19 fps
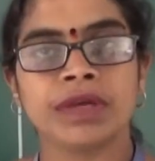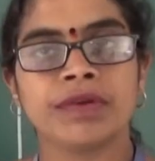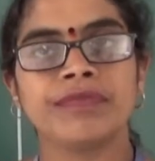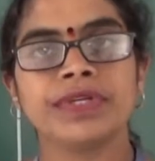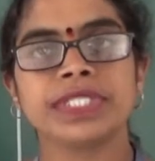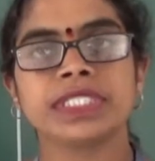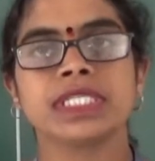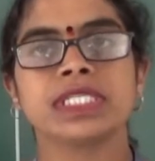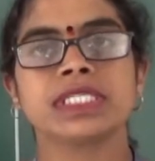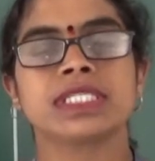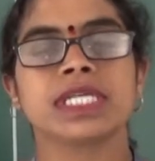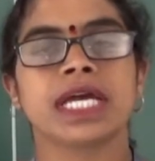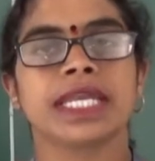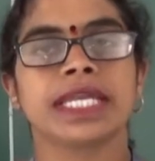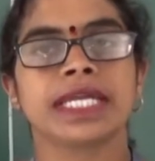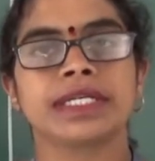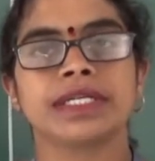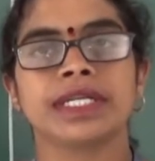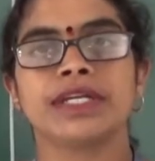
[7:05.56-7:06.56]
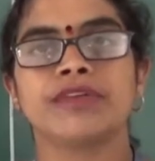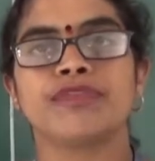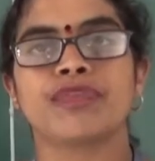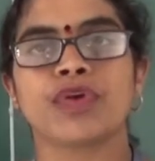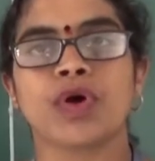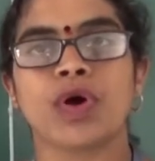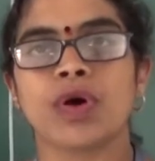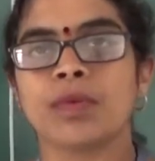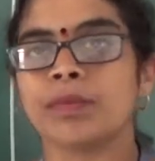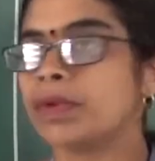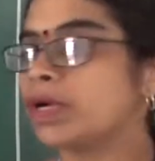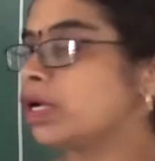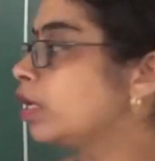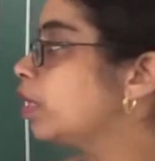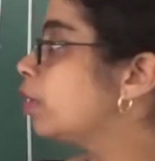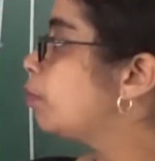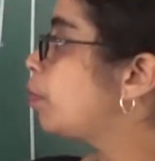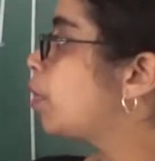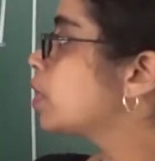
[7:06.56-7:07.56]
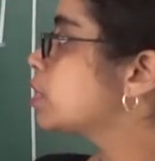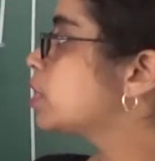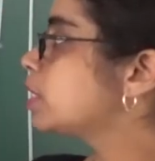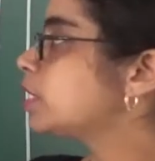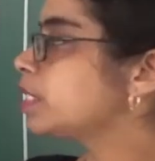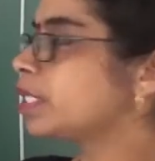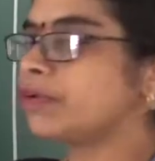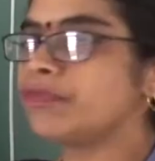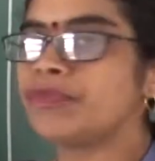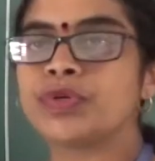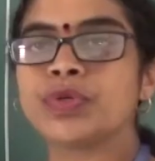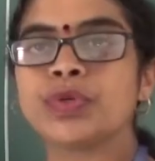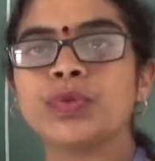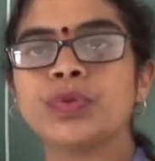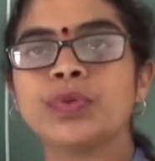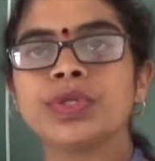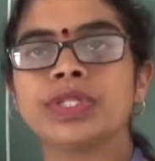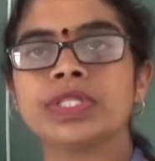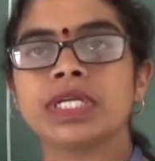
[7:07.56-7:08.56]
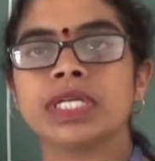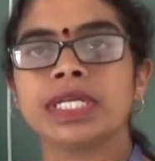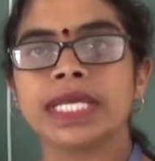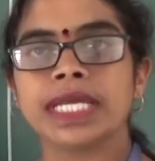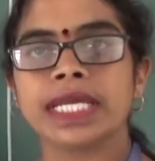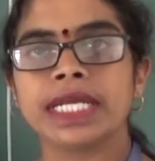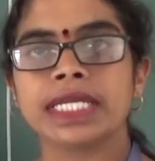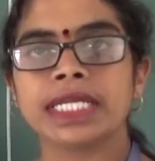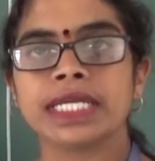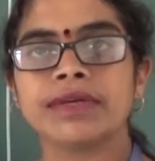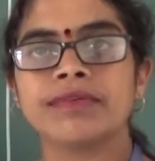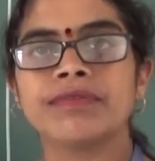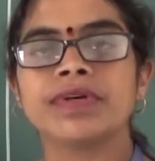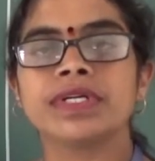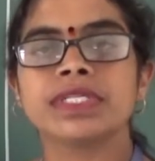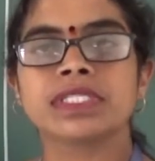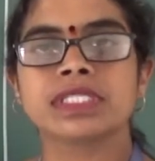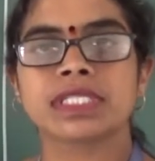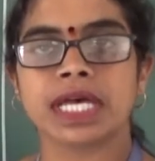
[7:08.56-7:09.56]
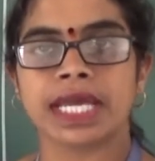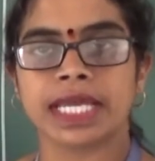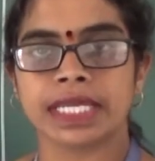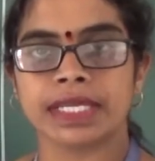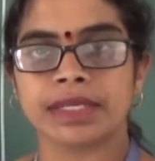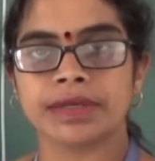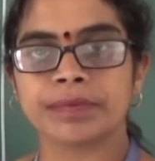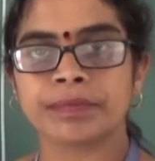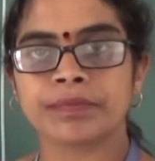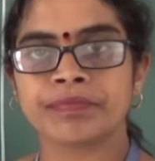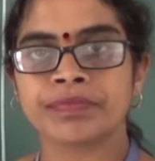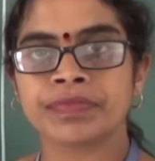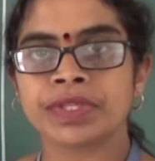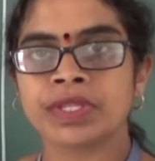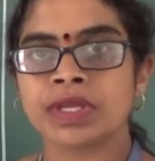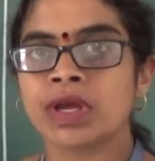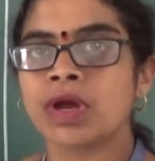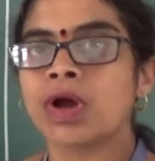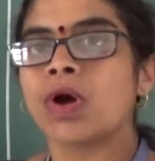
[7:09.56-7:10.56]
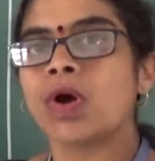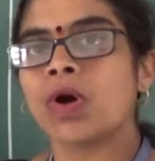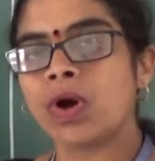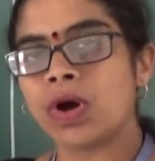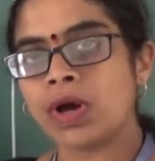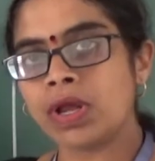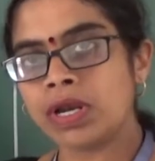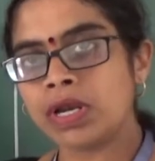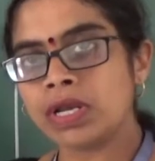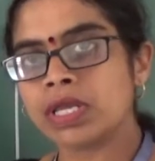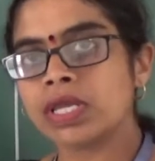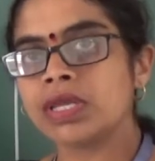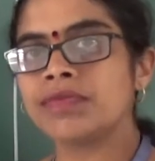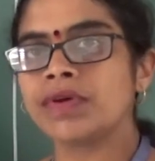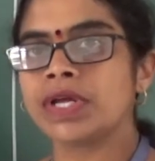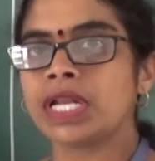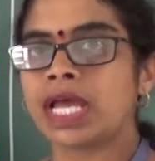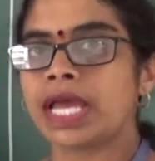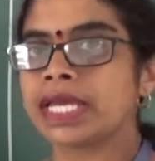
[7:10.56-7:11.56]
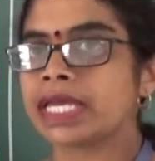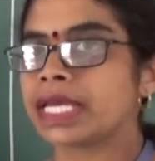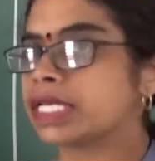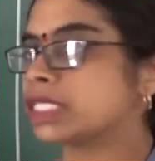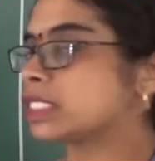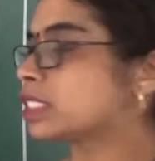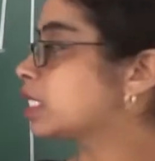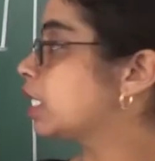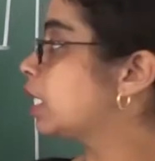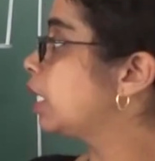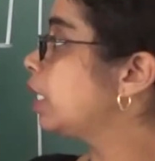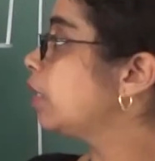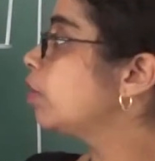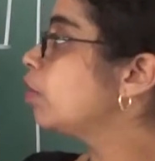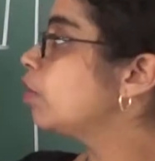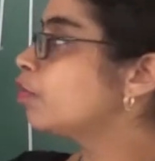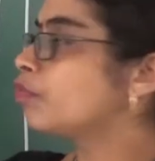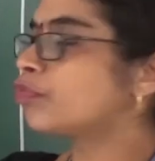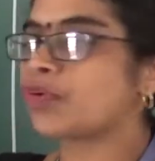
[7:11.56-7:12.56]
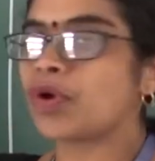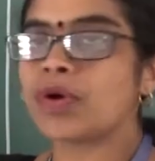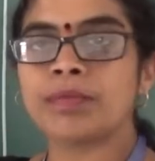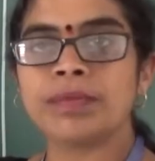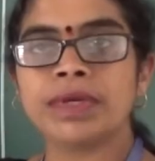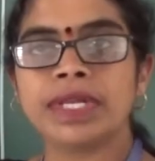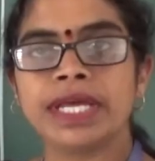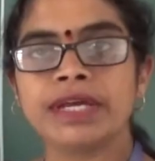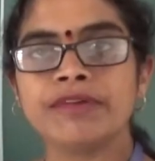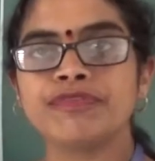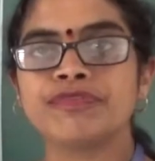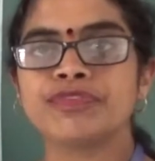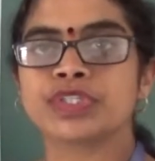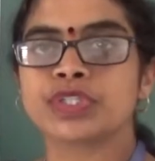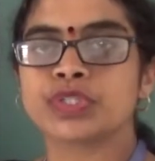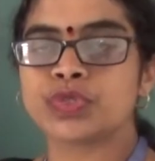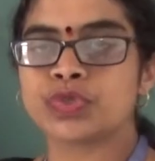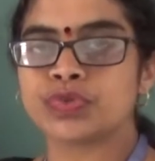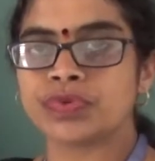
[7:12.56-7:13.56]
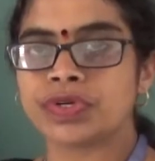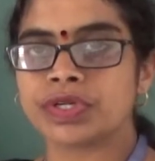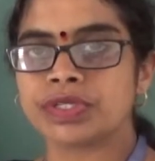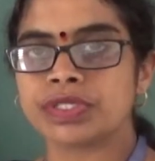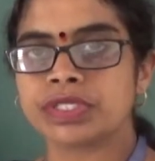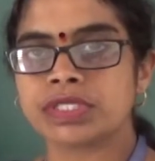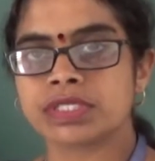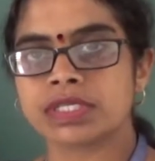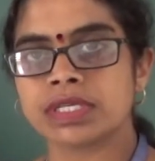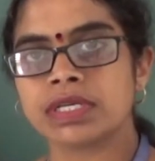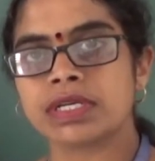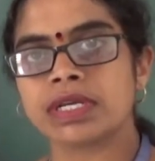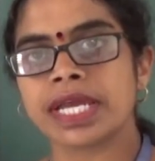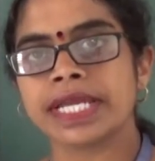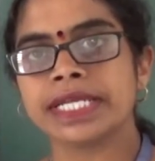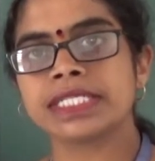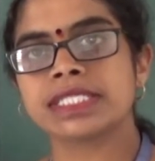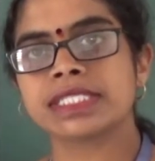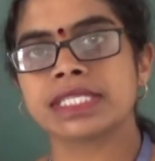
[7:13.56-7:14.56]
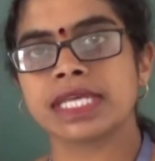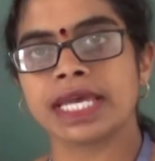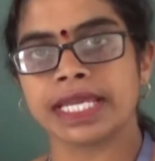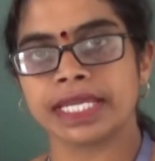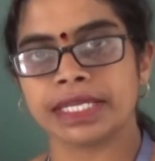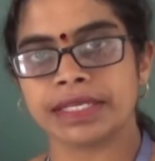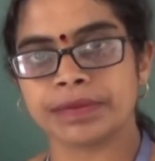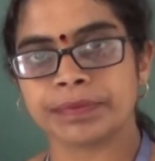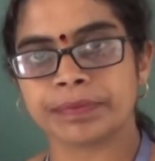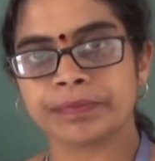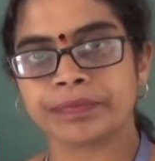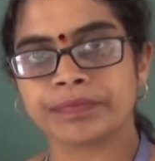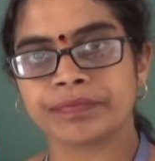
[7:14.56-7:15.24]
which is directed from positive to the negative side, or even I can say from left towards right side.